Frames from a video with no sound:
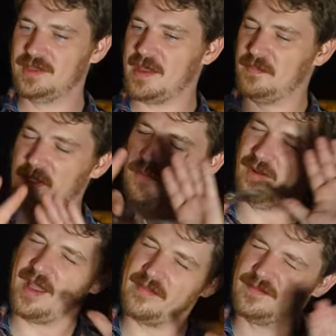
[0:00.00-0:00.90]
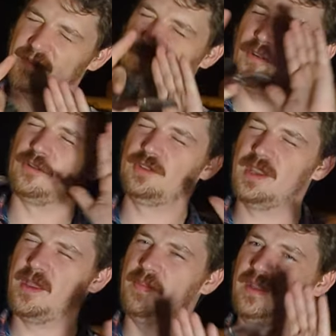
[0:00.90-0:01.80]
people have diverging
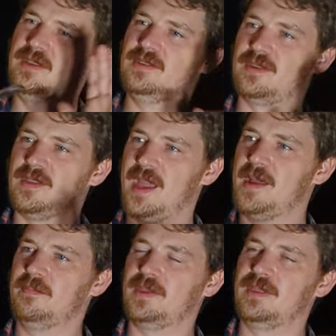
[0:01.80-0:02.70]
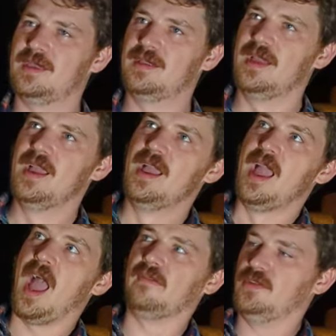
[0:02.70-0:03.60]
opinions on that. I don't. But then, have
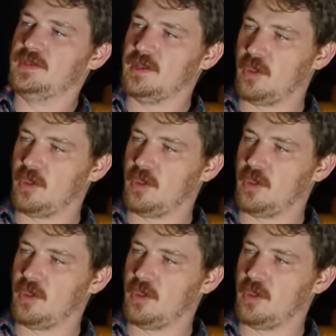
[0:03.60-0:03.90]
you seen Code